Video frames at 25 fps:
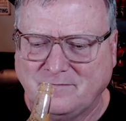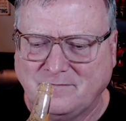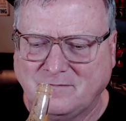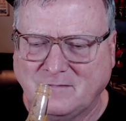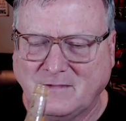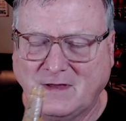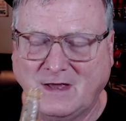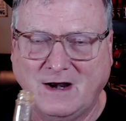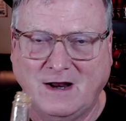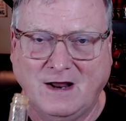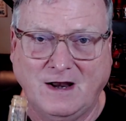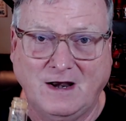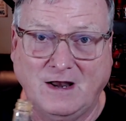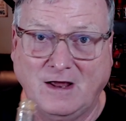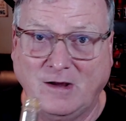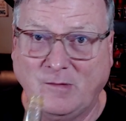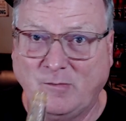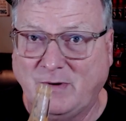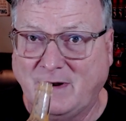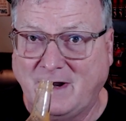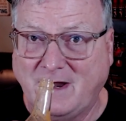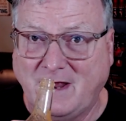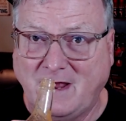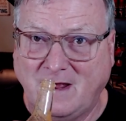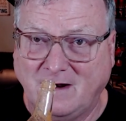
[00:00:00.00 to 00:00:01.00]
And I love
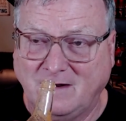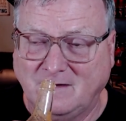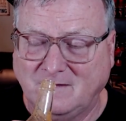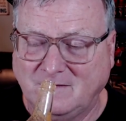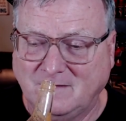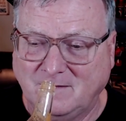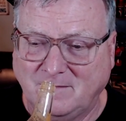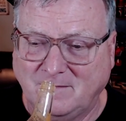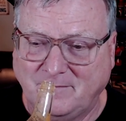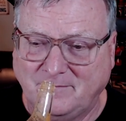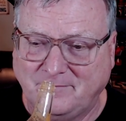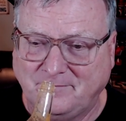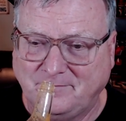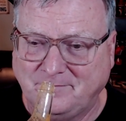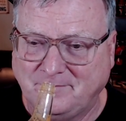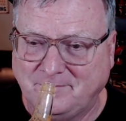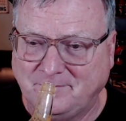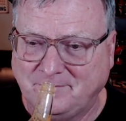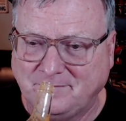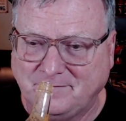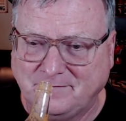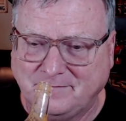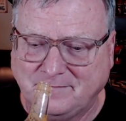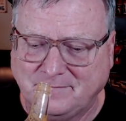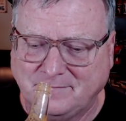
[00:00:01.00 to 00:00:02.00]
bananas.
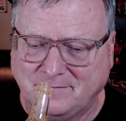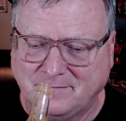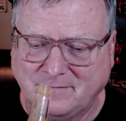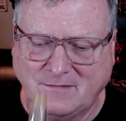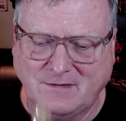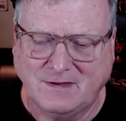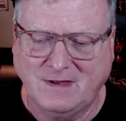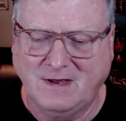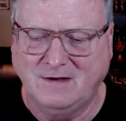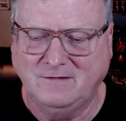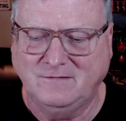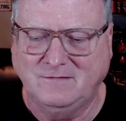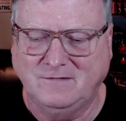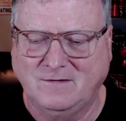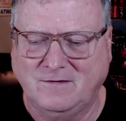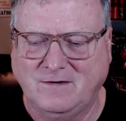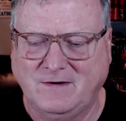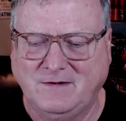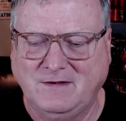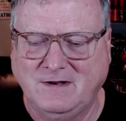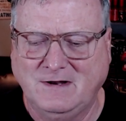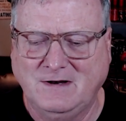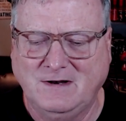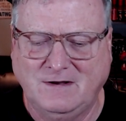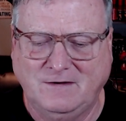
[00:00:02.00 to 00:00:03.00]
So I
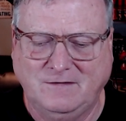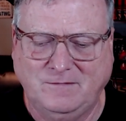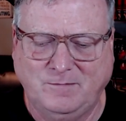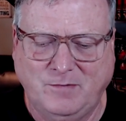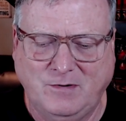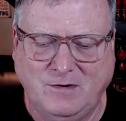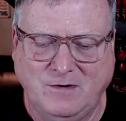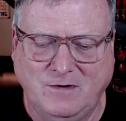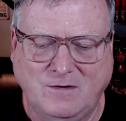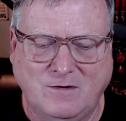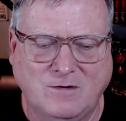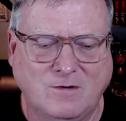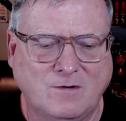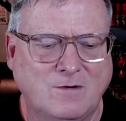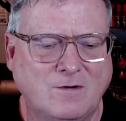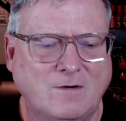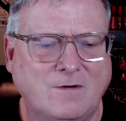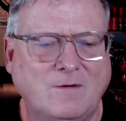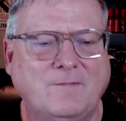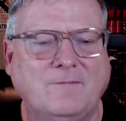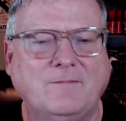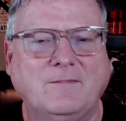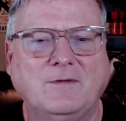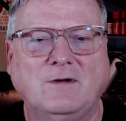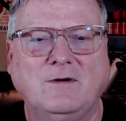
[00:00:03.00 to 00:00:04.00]
think that's pretty
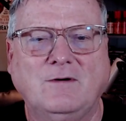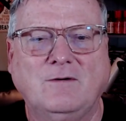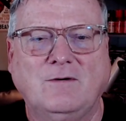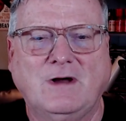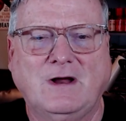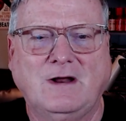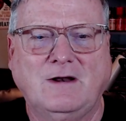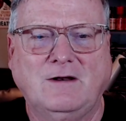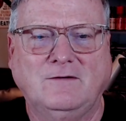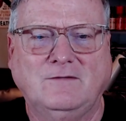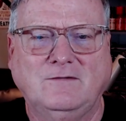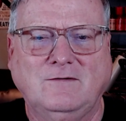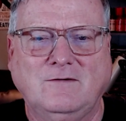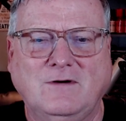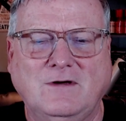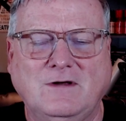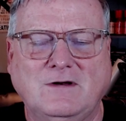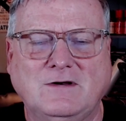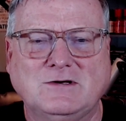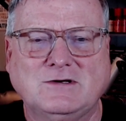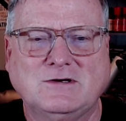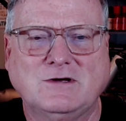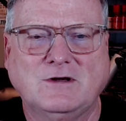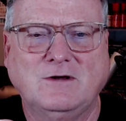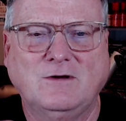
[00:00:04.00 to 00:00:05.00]
cool. All right, let's go ahead
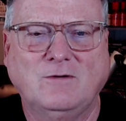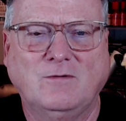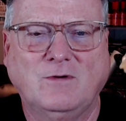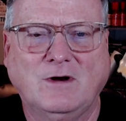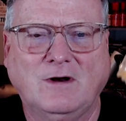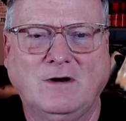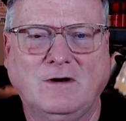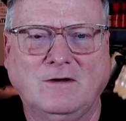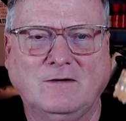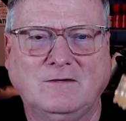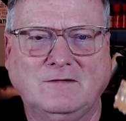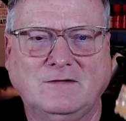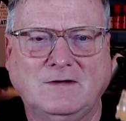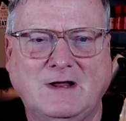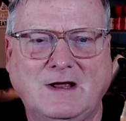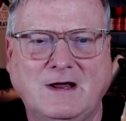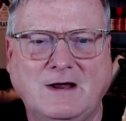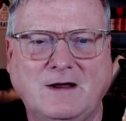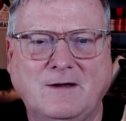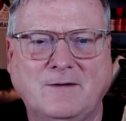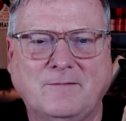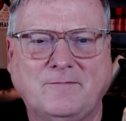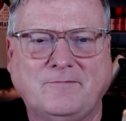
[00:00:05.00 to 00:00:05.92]
and show you what it looks like.